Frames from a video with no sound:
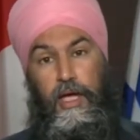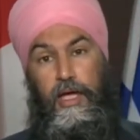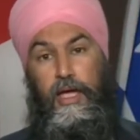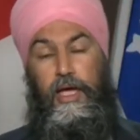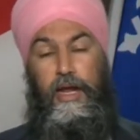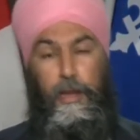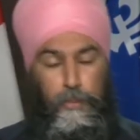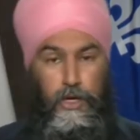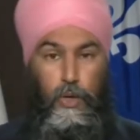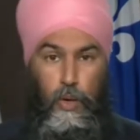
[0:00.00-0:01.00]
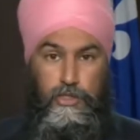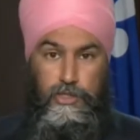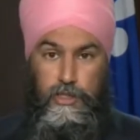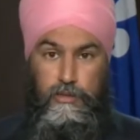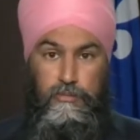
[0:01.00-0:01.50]
And I put a
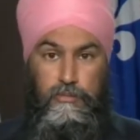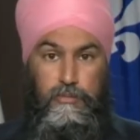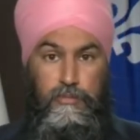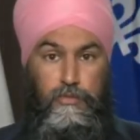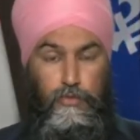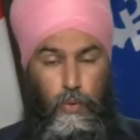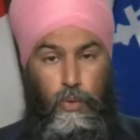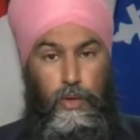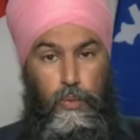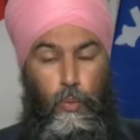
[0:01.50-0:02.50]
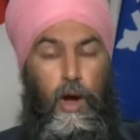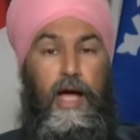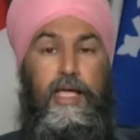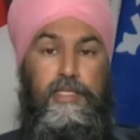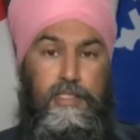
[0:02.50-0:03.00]
question forward.
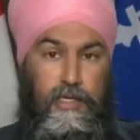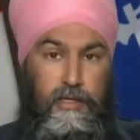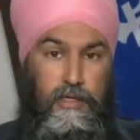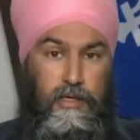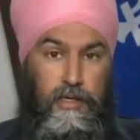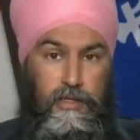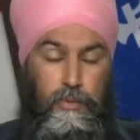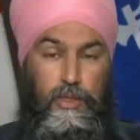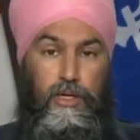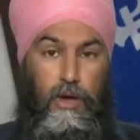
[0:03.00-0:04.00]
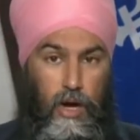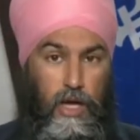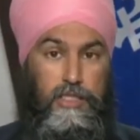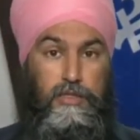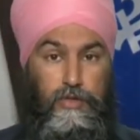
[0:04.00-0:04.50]
Why is it that when the
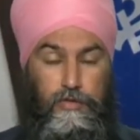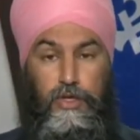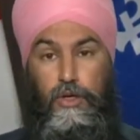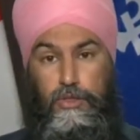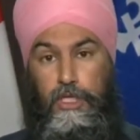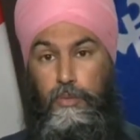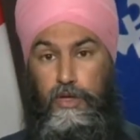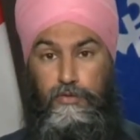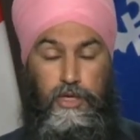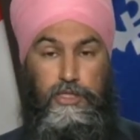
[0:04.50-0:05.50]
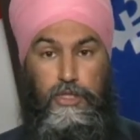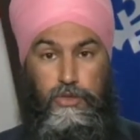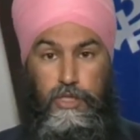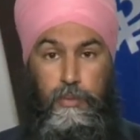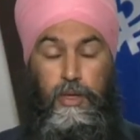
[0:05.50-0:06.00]
cost of living goes up, when inflation
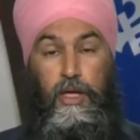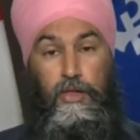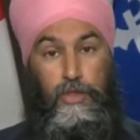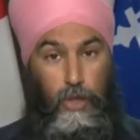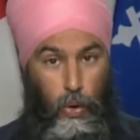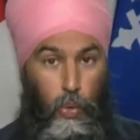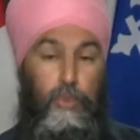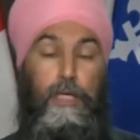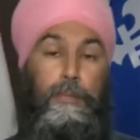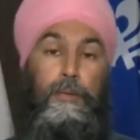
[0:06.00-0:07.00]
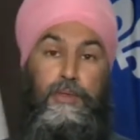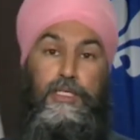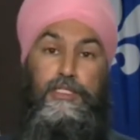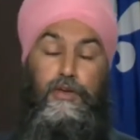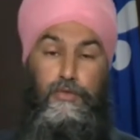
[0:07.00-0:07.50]
goes up, the only people
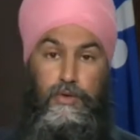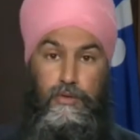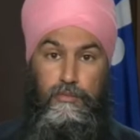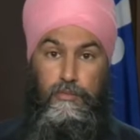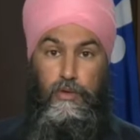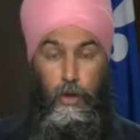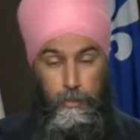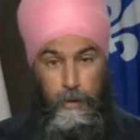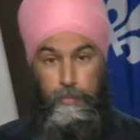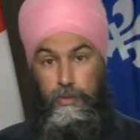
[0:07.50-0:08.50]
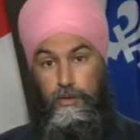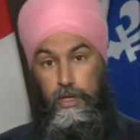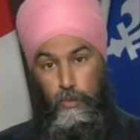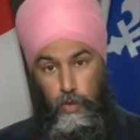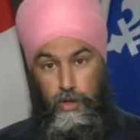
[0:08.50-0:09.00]
that suffer are people
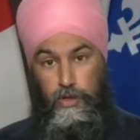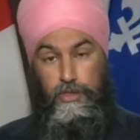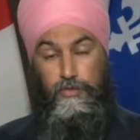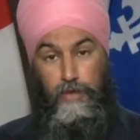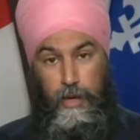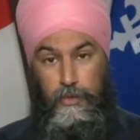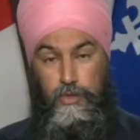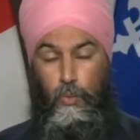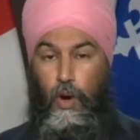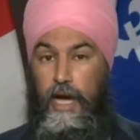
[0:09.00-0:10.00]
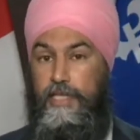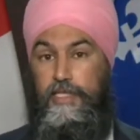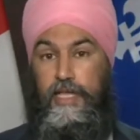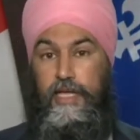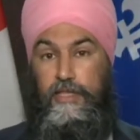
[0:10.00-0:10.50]
and workers and families? Why is
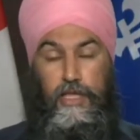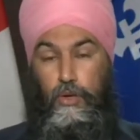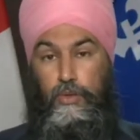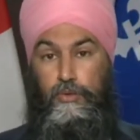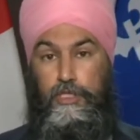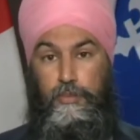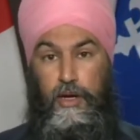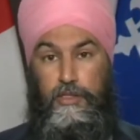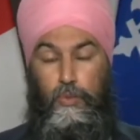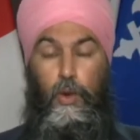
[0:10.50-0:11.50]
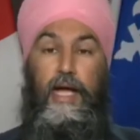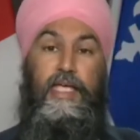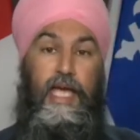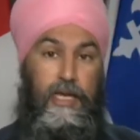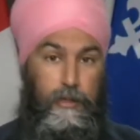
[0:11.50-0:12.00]
it that the only response? Why
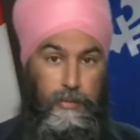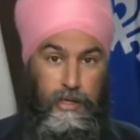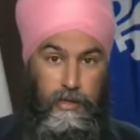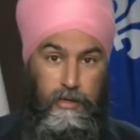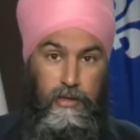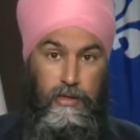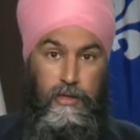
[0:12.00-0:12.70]
can't it be